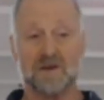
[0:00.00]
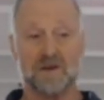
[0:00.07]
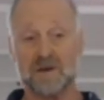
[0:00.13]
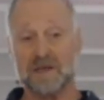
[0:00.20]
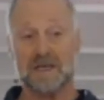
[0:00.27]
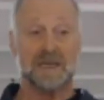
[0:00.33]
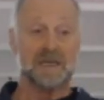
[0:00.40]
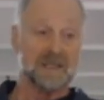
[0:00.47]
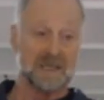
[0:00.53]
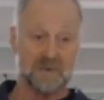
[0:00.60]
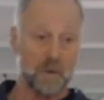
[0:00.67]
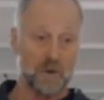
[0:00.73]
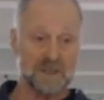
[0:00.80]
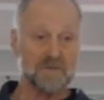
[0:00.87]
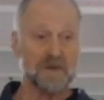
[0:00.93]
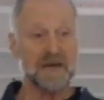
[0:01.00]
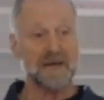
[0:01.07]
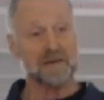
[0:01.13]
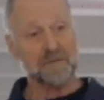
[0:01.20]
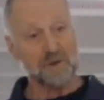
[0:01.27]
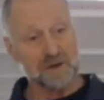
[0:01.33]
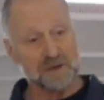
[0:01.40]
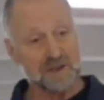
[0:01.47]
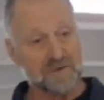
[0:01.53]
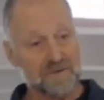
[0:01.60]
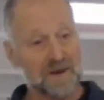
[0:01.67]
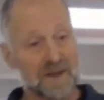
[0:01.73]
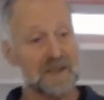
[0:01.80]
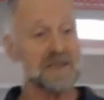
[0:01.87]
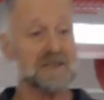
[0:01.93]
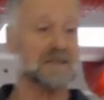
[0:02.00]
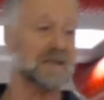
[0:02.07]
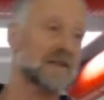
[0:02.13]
or sports med and personal fitness,